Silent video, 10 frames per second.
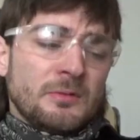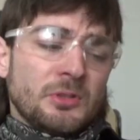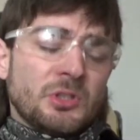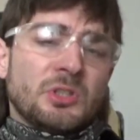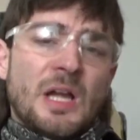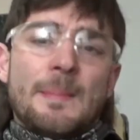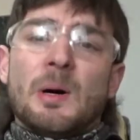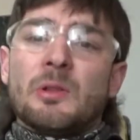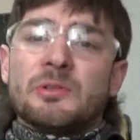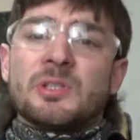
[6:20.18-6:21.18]
just stop
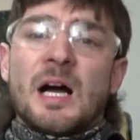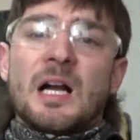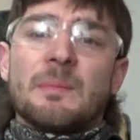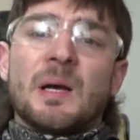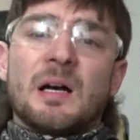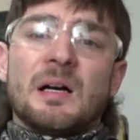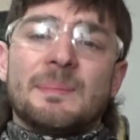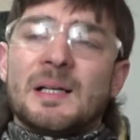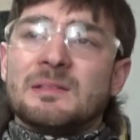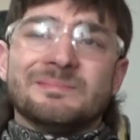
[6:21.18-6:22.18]
all this talk
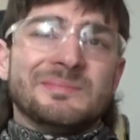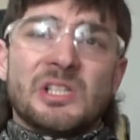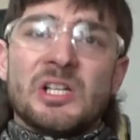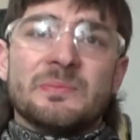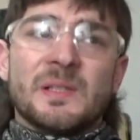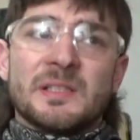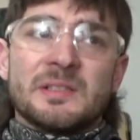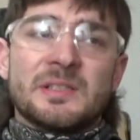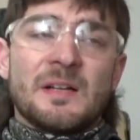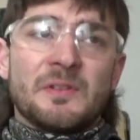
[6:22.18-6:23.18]
about judgment and
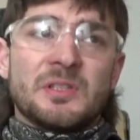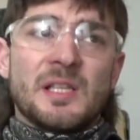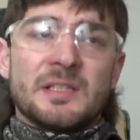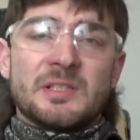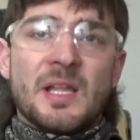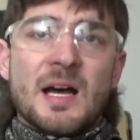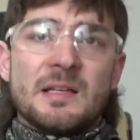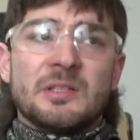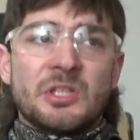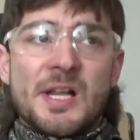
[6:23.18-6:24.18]
stuff. It's
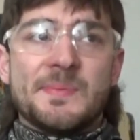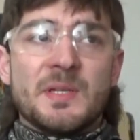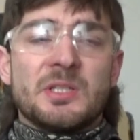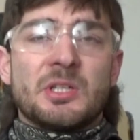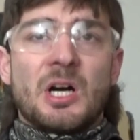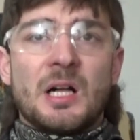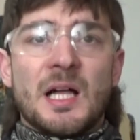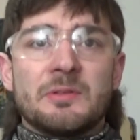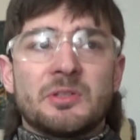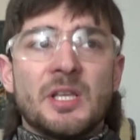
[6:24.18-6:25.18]
not judgment to call
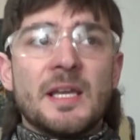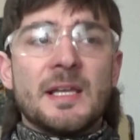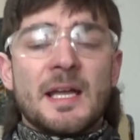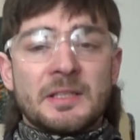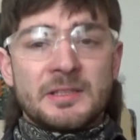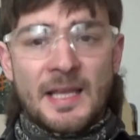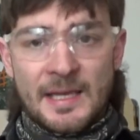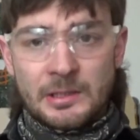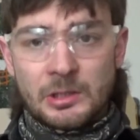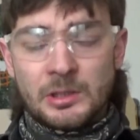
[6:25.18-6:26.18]
out sin and
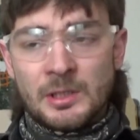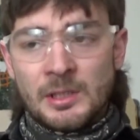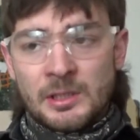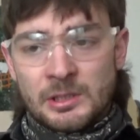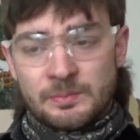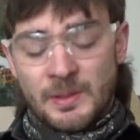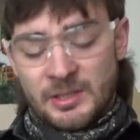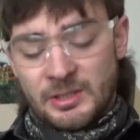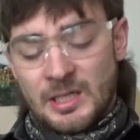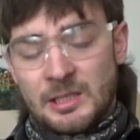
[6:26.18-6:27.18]
scandal,
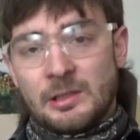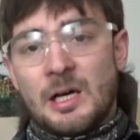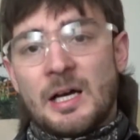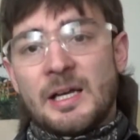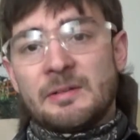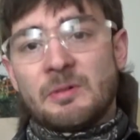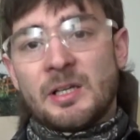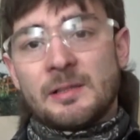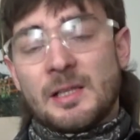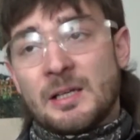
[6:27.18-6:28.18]
especially online
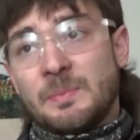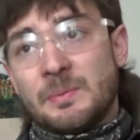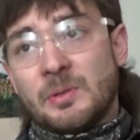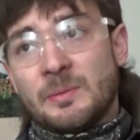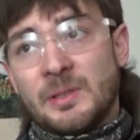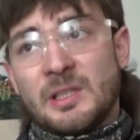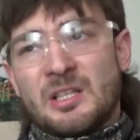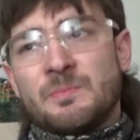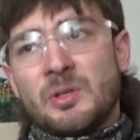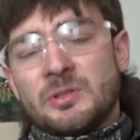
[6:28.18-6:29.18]
when a lot of people are being
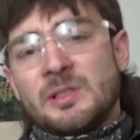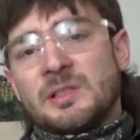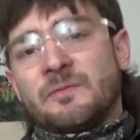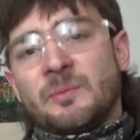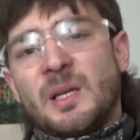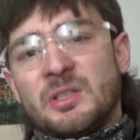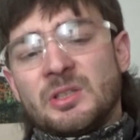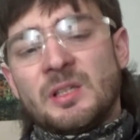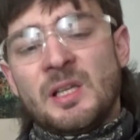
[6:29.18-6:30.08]
exposed to this information.